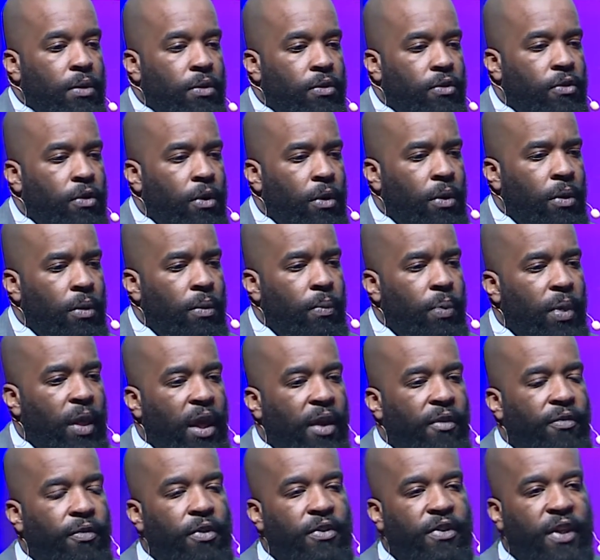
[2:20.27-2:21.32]
So
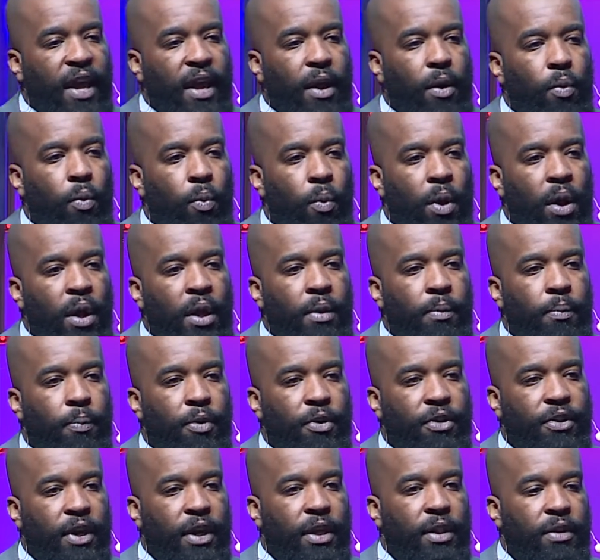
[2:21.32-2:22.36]
if you take one
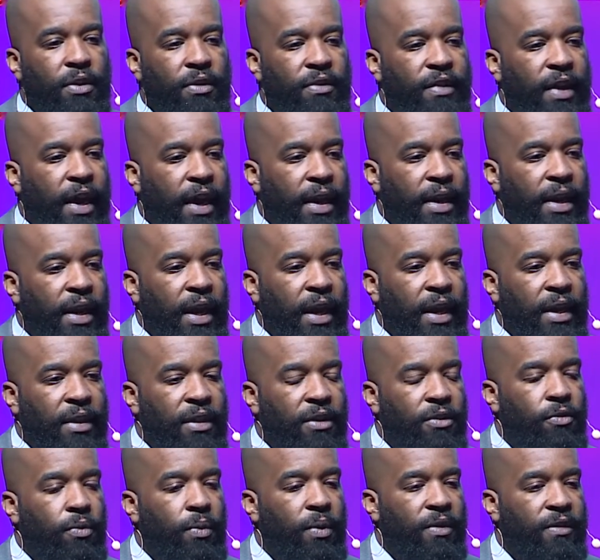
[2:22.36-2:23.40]
particular technique,
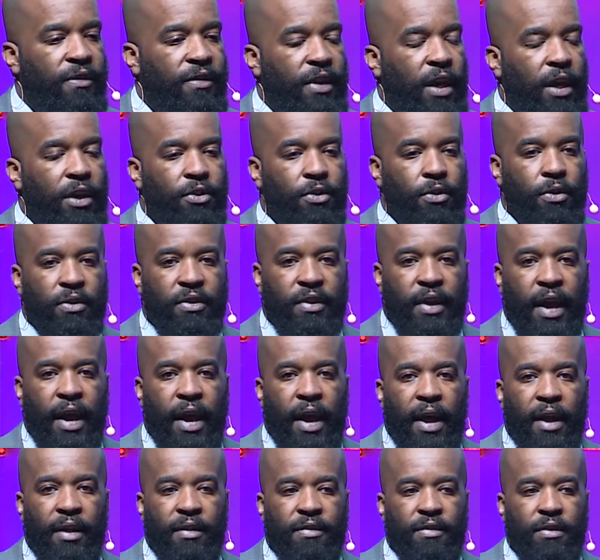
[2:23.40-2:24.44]
this one's scheduled
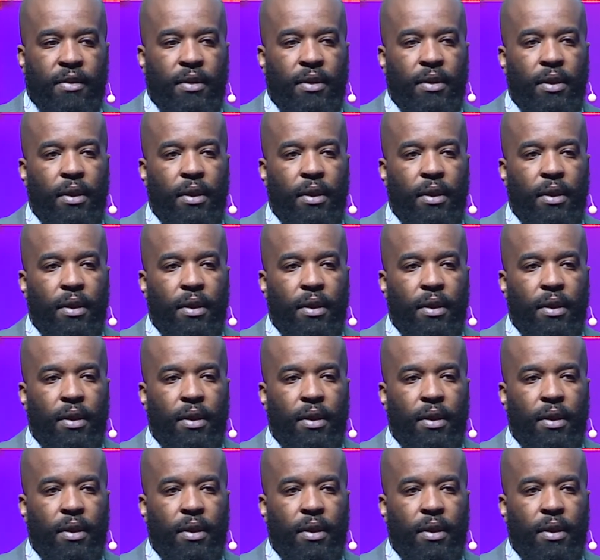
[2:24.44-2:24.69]
task,